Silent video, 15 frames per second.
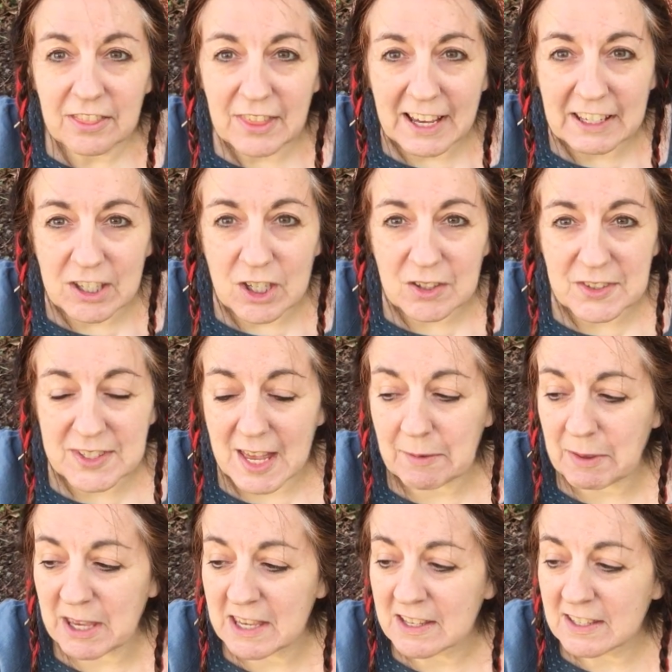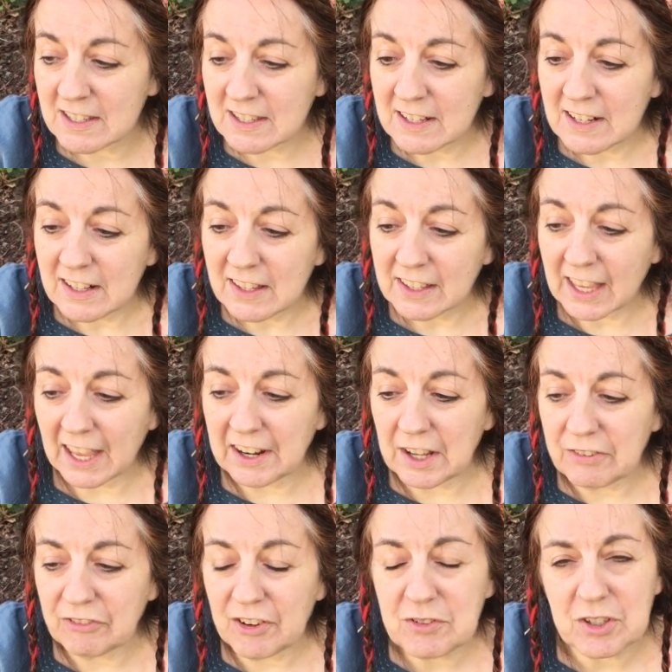Thank you, Sammy. Can
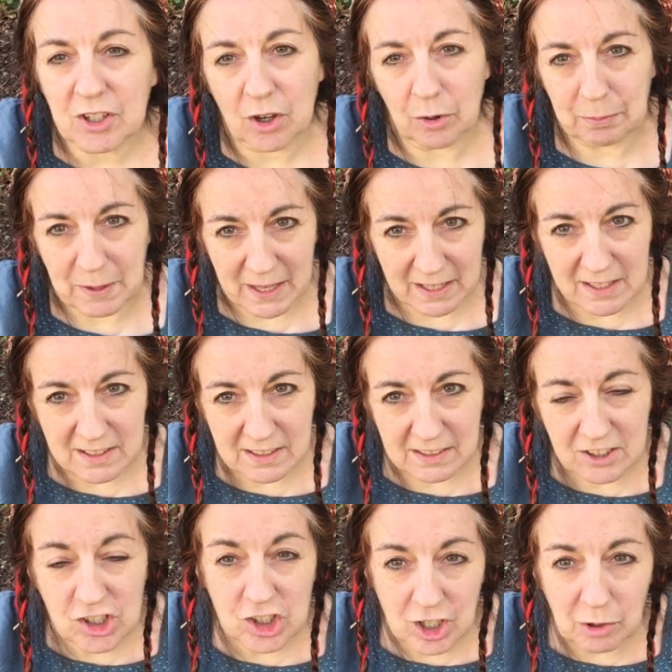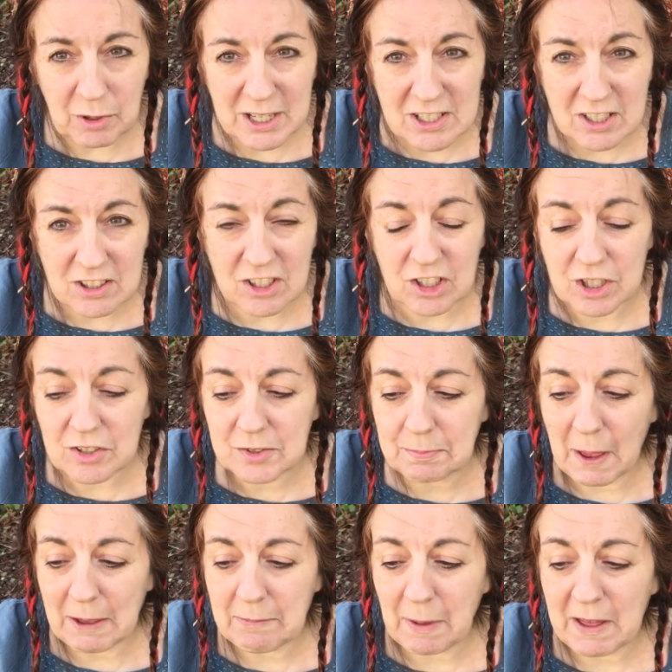I photocopy it? Show it to the
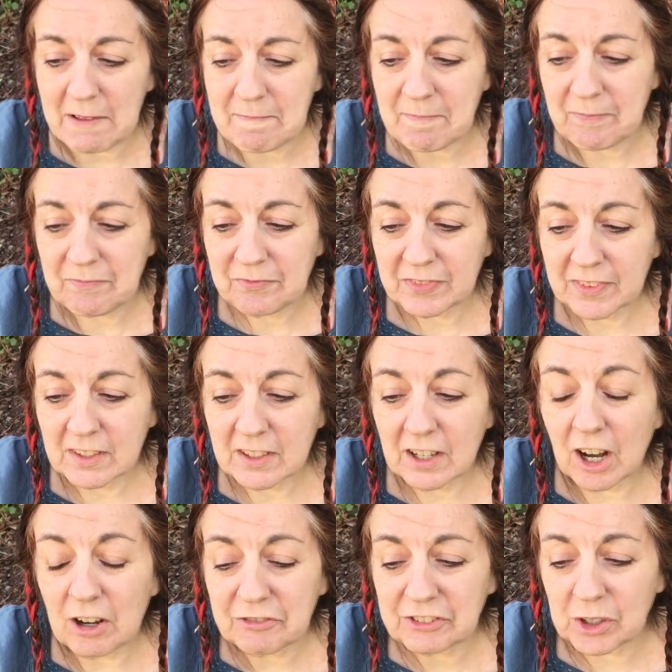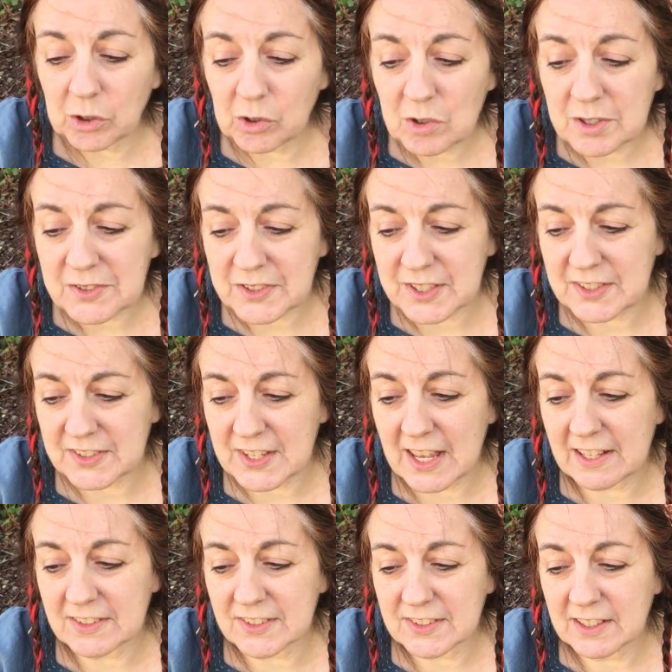newspaper? Of course, he
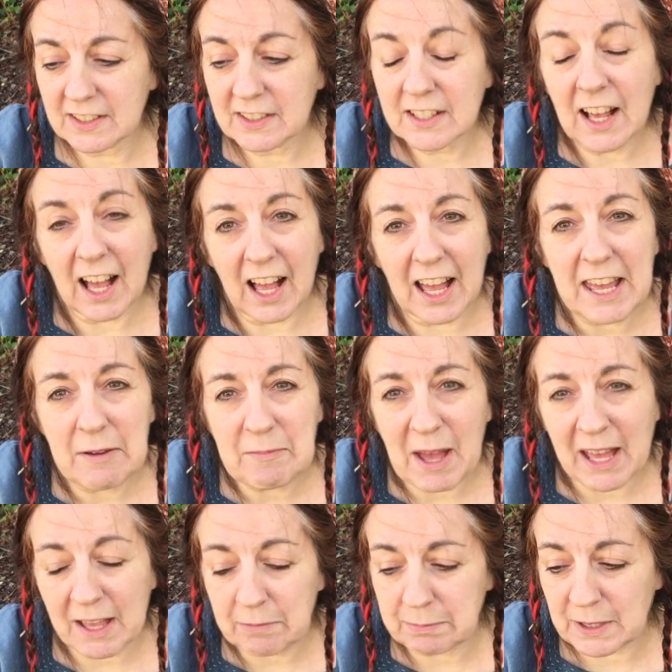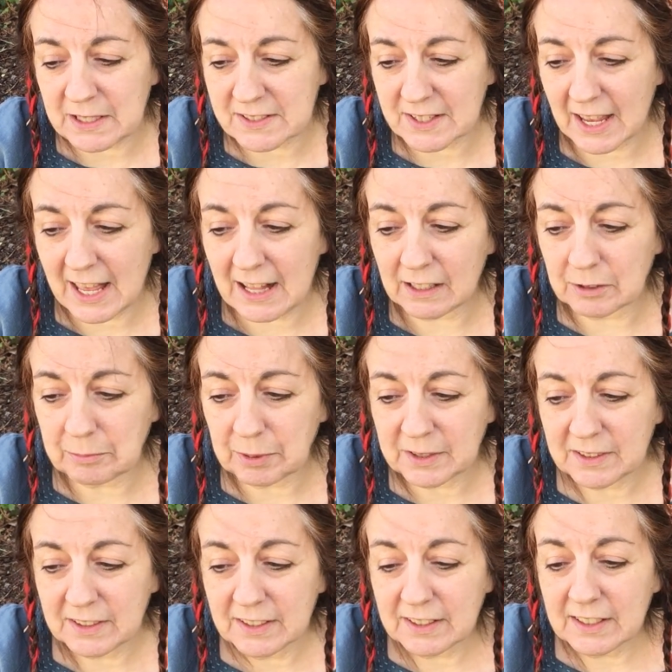says. I am happy to
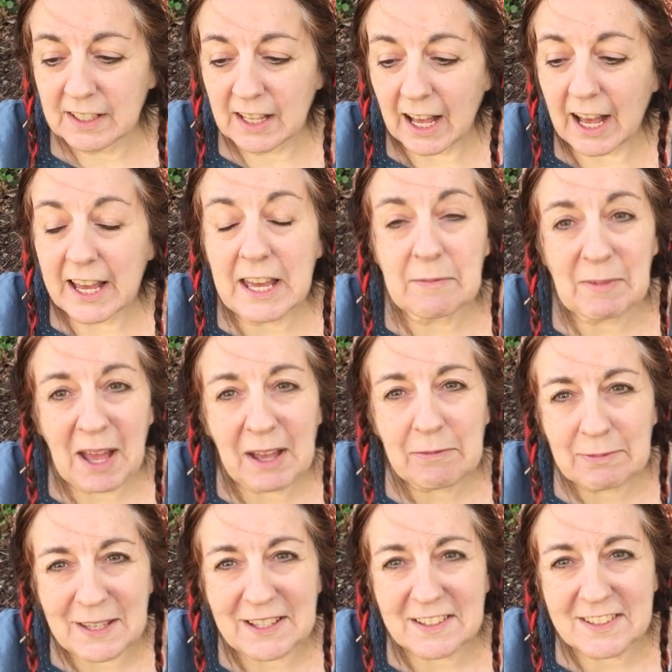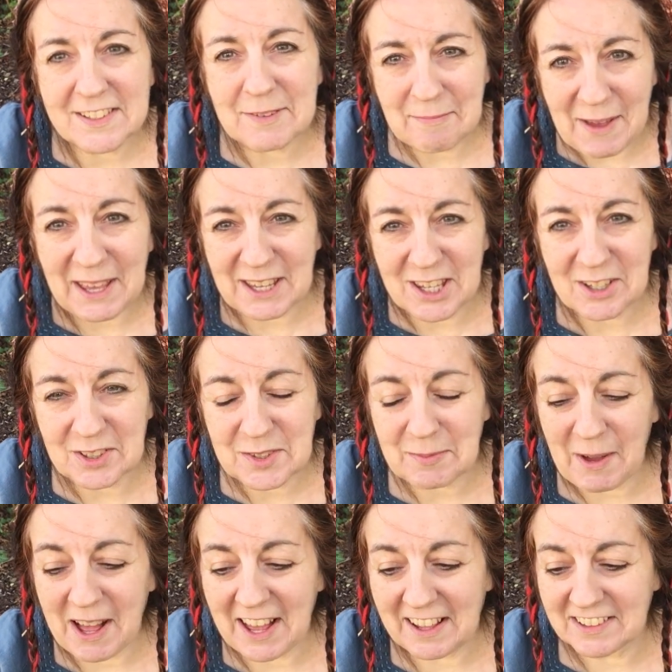help. I am happy to make you
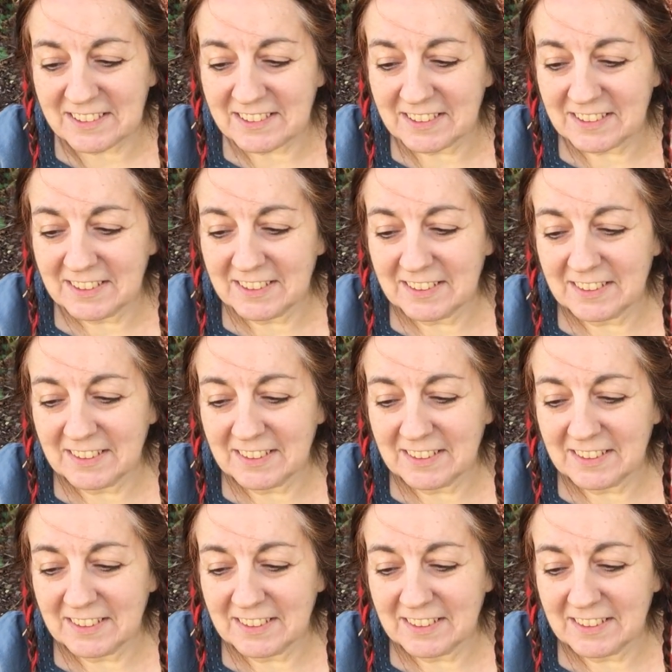smile.